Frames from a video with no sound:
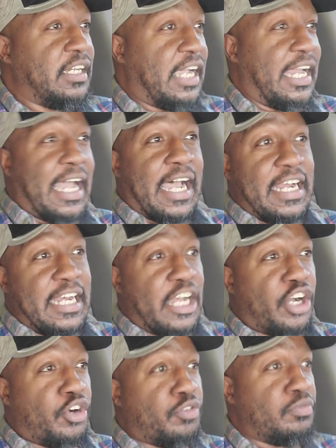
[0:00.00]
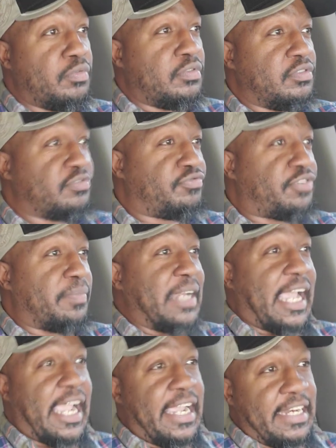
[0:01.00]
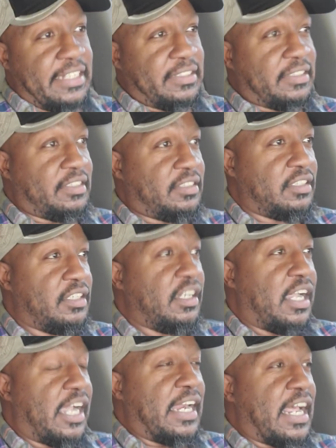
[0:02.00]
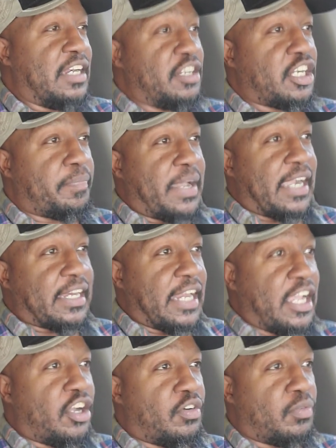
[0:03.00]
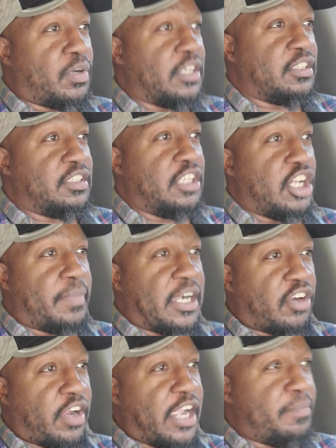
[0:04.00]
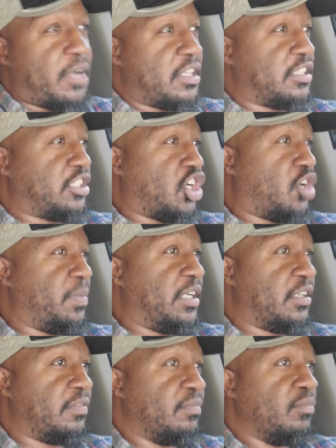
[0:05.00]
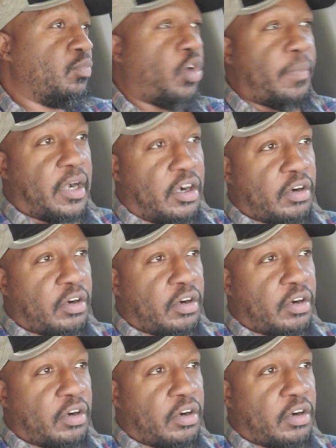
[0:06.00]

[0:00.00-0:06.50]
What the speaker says: and I know from the 80s, and I look back now what, you know, my grandmother told me, what my